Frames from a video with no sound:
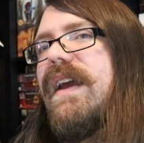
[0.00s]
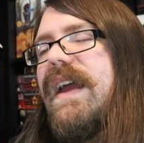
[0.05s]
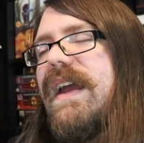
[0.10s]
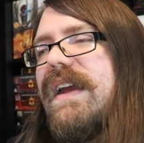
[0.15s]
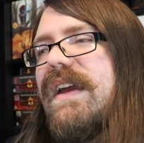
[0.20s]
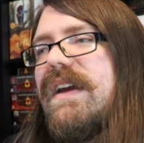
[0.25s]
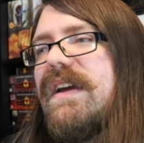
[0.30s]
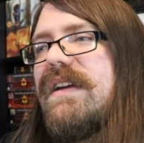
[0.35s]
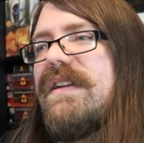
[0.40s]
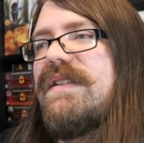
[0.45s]

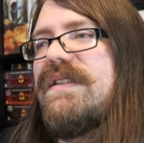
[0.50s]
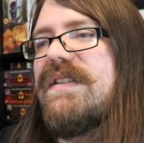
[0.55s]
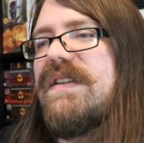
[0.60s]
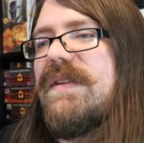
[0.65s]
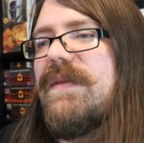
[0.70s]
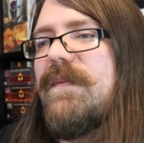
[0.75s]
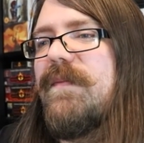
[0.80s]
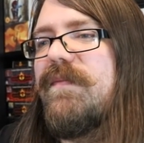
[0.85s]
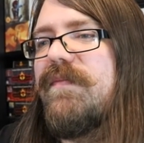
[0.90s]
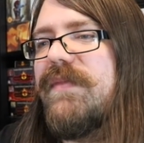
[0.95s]
And
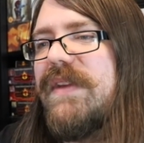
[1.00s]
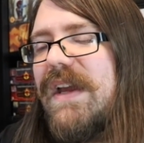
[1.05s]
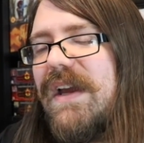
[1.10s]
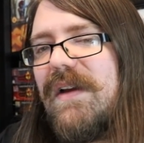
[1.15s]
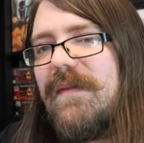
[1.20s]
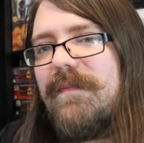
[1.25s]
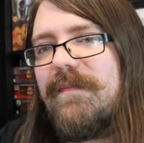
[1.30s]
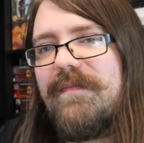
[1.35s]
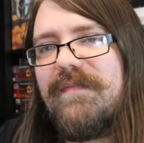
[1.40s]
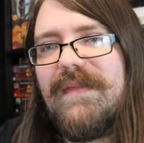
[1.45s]

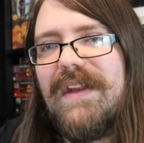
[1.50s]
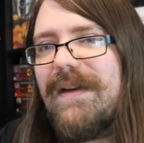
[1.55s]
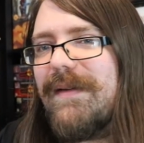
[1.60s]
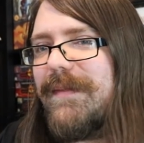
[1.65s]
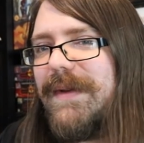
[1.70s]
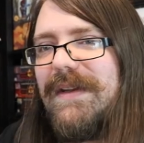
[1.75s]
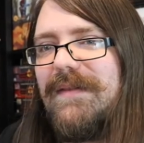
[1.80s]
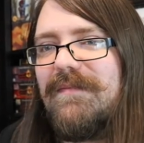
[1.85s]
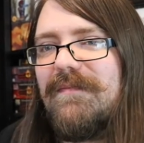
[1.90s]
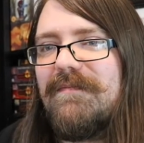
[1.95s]
yeah, I
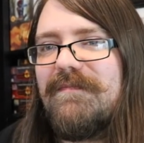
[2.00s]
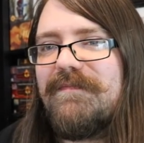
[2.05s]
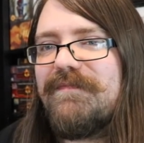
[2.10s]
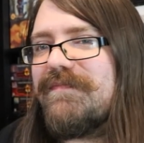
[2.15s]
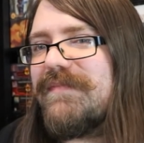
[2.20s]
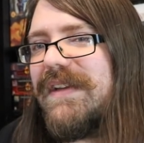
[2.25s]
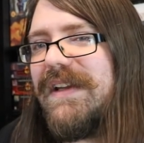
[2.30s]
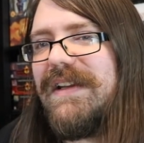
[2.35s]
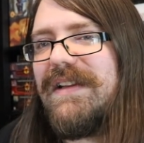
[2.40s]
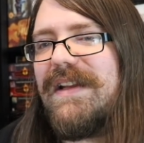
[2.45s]
mean,
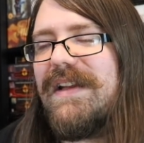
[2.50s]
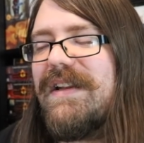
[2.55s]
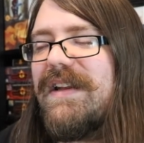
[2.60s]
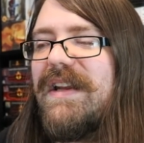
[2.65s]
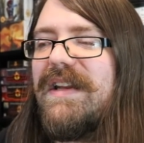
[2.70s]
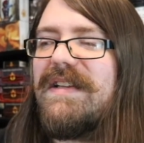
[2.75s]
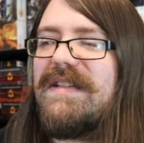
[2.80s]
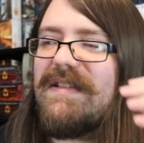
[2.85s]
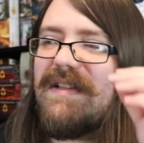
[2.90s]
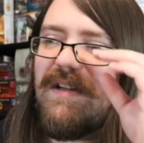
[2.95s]
it,
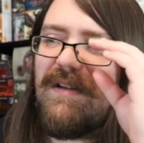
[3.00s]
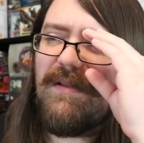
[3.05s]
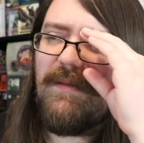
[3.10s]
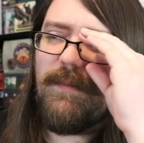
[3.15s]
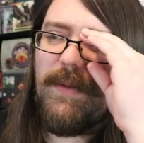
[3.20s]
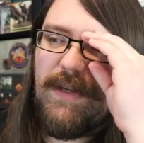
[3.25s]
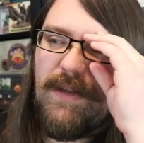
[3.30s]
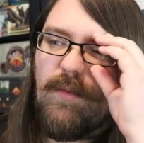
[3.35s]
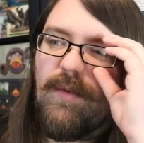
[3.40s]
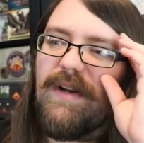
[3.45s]
it is going to
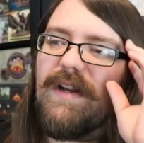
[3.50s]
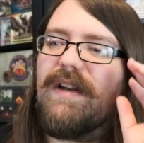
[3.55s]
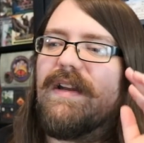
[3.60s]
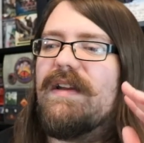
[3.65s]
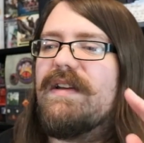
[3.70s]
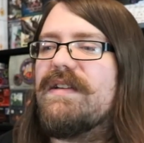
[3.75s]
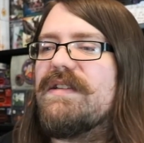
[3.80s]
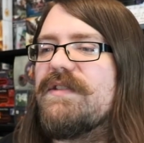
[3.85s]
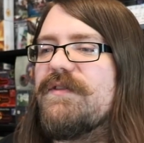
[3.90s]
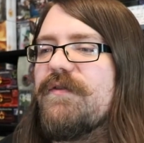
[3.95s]
be what it
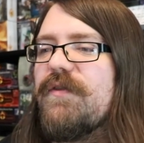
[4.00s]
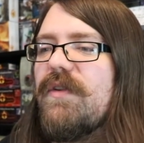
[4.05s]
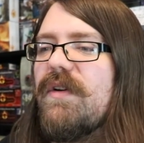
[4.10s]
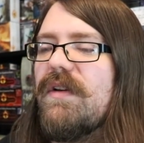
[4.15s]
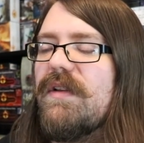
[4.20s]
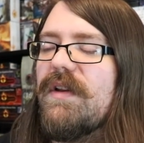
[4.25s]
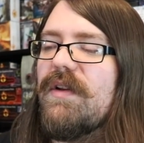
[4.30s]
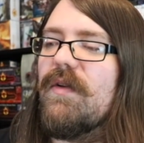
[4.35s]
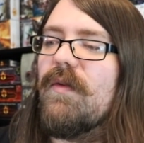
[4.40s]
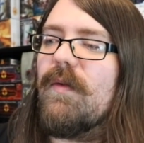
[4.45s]
is for
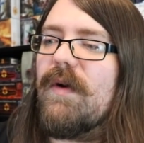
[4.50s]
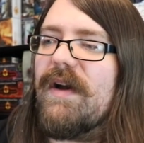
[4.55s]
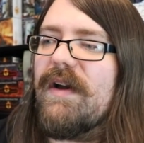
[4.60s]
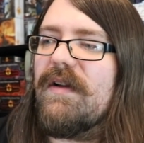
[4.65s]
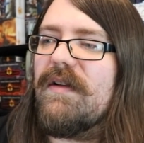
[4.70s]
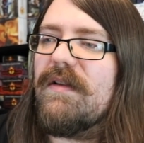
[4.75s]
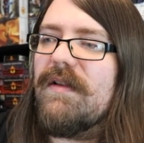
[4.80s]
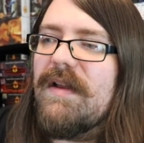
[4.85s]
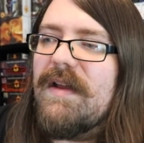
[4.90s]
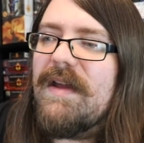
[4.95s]
a little
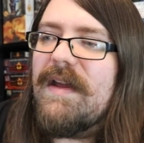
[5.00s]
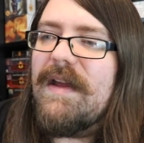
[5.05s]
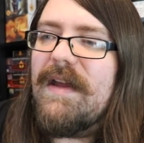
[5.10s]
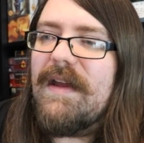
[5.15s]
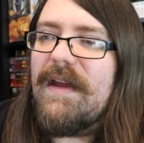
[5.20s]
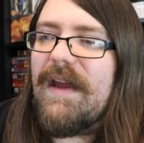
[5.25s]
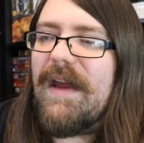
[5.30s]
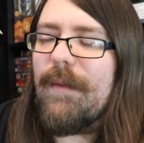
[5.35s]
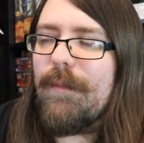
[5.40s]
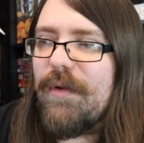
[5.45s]
while
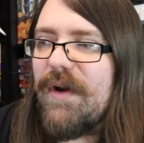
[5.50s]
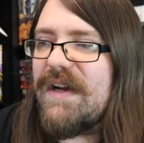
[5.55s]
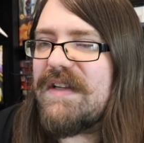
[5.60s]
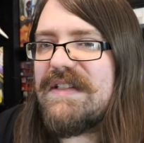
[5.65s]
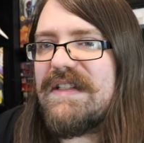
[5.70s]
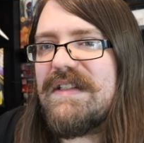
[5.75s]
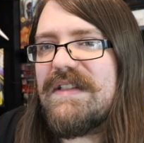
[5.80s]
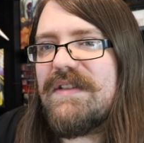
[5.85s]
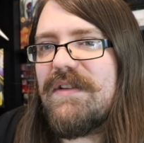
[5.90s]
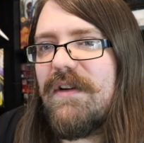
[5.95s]
and
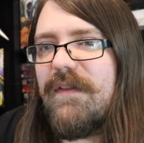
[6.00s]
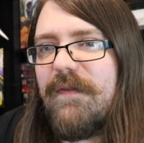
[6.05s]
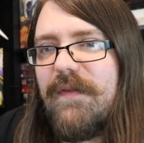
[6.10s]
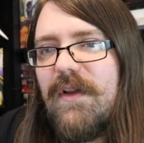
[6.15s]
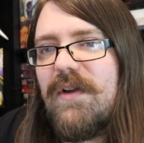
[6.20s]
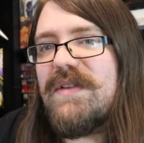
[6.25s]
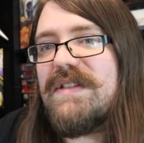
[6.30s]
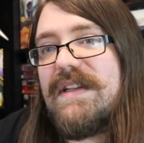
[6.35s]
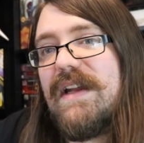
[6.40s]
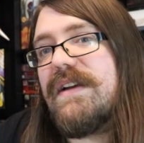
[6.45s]
prices of
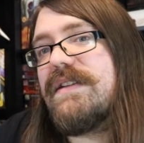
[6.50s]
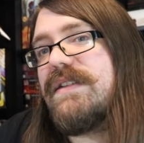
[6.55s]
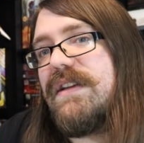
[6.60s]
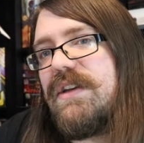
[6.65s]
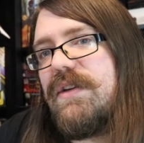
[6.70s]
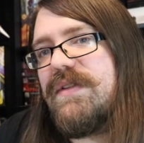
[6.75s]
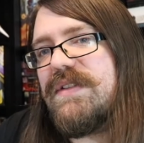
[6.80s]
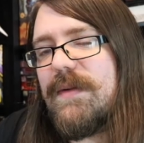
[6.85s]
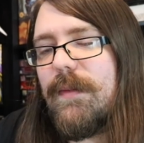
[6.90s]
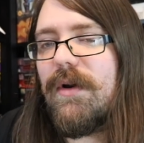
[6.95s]
those decks
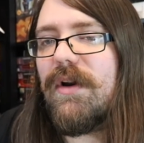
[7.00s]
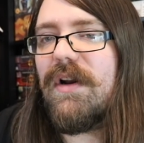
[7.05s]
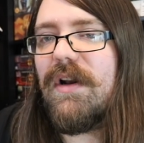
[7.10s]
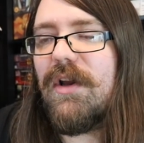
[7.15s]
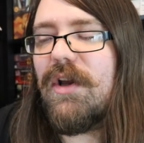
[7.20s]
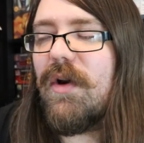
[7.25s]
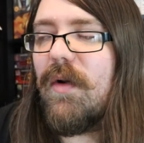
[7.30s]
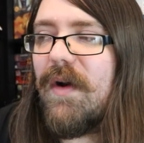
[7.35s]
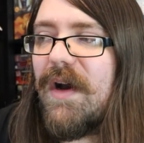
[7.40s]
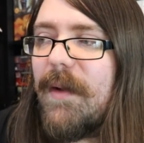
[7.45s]
that use them are
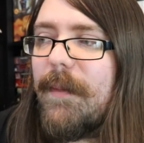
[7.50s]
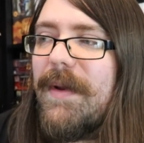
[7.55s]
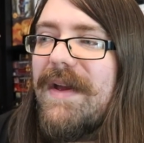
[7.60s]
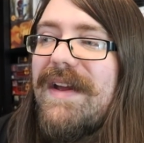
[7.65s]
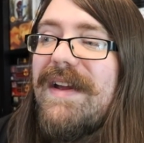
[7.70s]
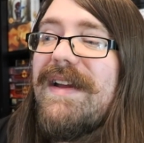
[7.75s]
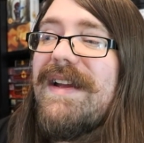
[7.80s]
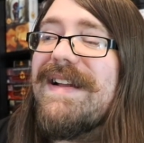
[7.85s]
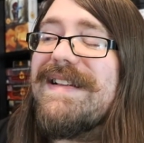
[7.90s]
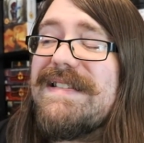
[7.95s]
gonna go up.
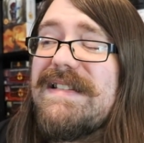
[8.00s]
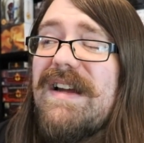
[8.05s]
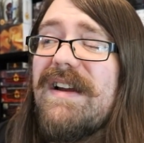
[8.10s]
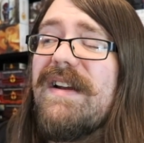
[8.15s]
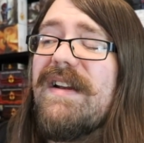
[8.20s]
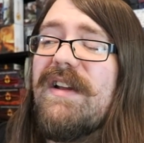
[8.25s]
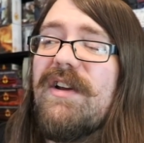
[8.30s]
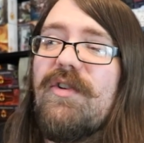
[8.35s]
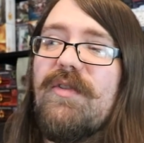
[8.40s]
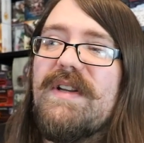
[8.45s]
It's
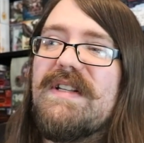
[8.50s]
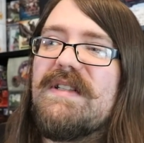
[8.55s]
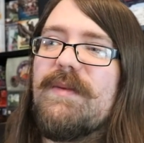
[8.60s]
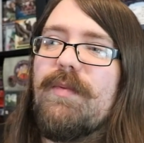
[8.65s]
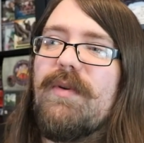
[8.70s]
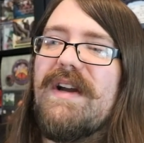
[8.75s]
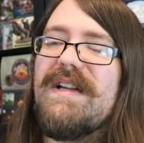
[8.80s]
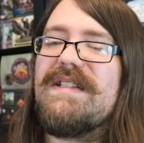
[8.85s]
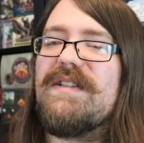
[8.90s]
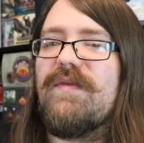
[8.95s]
not gonna increase the
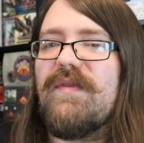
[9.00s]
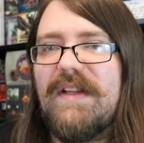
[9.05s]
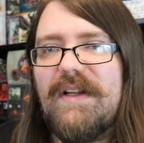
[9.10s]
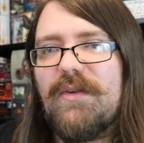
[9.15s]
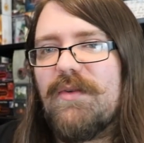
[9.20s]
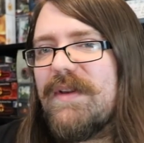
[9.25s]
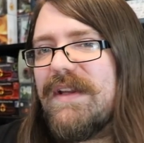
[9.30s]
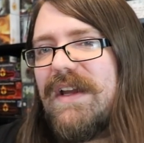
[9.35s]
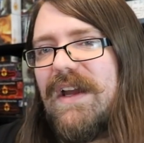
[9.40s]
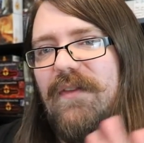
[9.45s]
price of
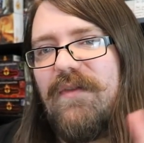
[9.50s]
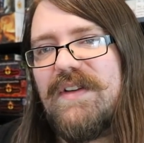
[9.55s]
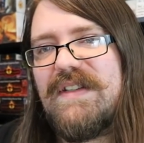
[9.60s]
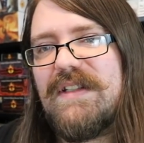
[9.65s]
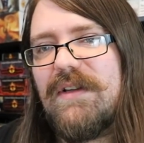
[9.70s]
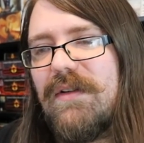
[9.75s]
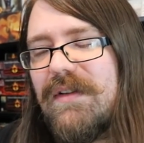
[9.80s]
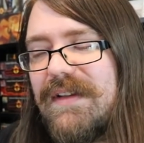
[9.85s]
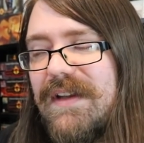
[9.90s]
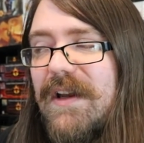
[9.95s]
literally every
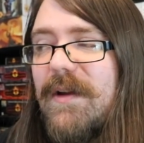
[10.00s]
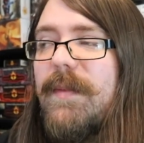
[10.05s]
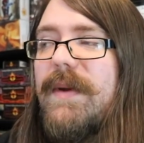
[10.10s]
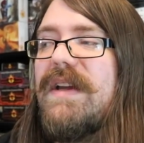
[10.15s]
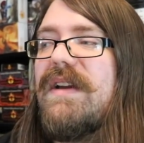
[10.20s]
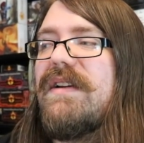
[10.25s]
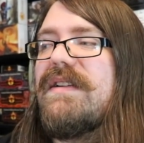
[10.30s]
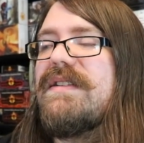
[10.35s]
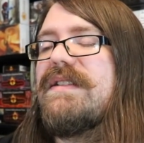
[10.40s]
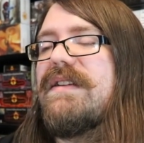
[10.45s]
single deck
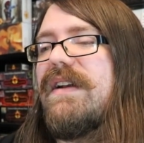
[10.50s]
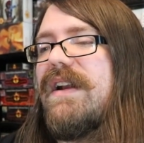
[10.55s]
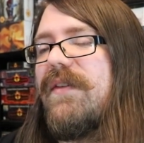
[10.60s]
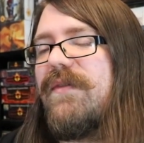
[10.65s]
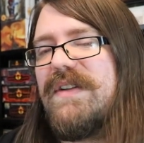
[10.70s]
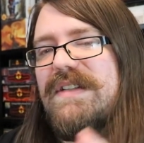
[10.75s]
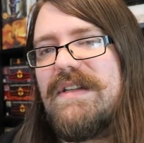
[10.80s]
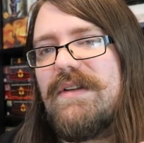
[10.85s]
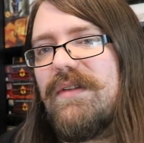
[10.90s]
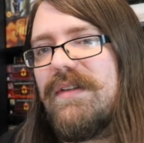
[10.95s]
because not
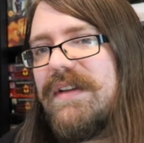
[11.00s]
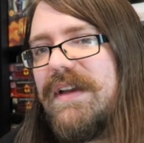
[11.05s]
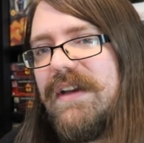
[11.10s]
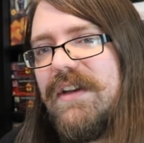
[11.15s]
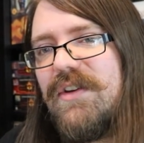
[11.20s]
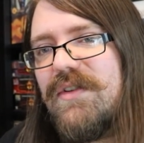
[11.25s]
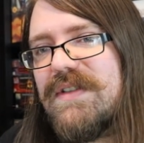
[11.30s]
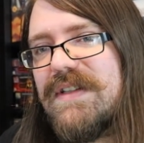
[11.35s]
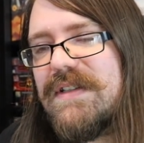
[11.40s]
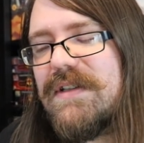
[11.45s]
every single
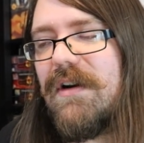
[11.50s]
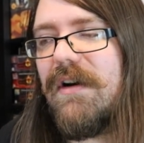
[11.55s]
deck uses